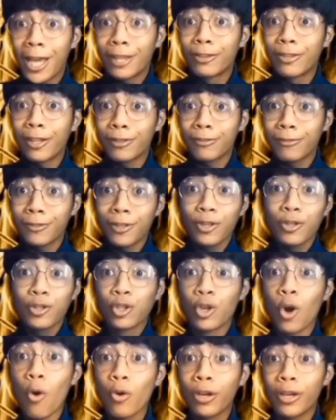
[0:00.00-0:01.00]
that
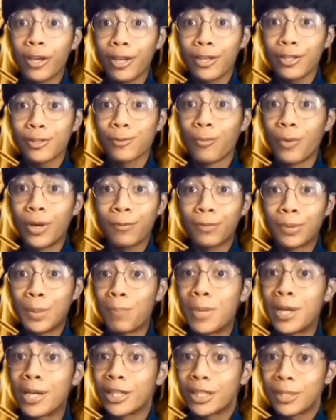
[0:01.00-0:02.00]
showcased one of the
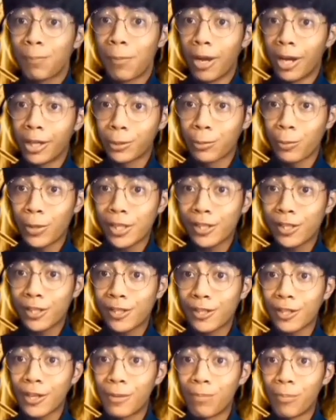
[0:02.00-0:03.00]
biggest plot
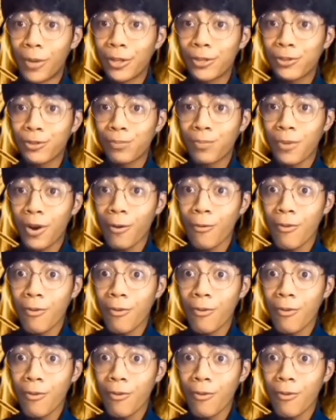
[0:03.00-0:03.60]
twists in Monster Bug